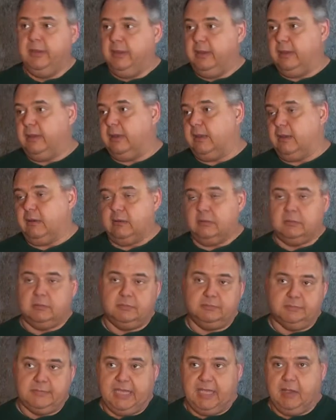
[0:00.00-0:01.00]
you
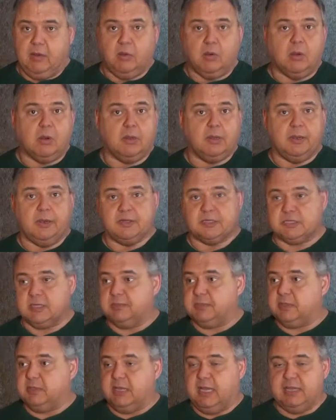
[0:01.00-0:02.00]
know, aorta or
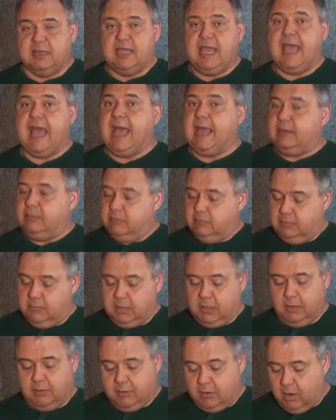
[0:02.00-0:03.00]
something like that,
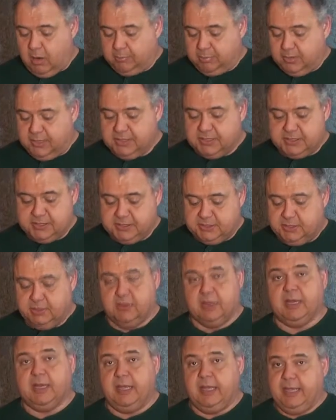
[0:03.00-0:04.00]
you know, there are places
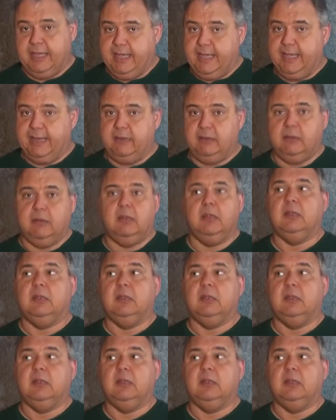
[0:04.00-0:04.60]
you're going to hit,